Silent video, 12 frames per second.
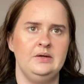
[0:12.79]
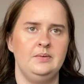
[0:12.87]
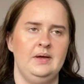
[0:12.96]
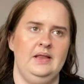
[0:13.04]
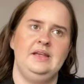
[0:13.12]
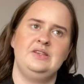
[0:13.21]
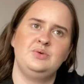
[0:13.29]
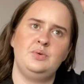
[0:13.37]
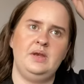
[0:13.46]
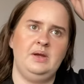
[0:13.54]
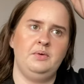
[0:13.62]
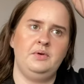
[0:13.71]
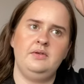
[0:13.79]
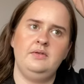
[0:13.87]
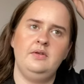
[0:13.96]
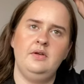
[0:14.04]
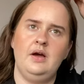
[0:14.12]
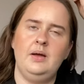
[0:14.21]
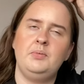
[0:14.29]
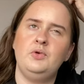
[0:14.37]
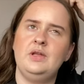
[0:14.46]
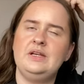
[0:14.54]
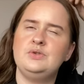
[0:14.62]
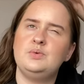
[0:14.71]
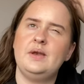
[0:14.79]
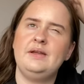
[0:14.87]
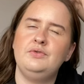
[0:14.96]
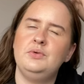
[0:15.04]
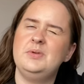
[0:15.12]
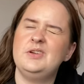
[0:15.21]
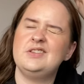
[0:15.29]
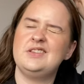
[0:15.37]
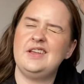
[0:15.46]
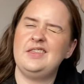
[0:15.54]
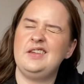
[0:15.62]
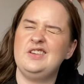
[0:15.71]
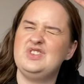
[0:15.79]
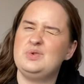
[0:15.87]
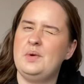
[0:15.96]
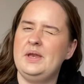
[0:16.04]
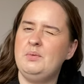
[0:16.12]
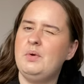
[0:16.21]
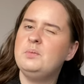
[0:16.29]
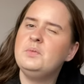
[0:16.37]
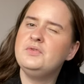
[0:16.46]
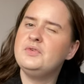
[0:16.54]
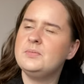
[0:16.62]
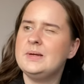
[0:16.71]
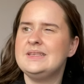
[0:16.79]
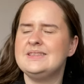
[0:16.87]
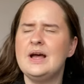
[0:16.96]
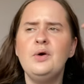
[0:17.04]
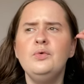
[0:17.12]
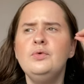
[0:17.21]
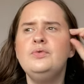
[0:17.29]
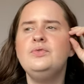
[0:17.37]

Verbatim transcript: Well like 21 uh, I bought like 24 books and I think 21 were for myself.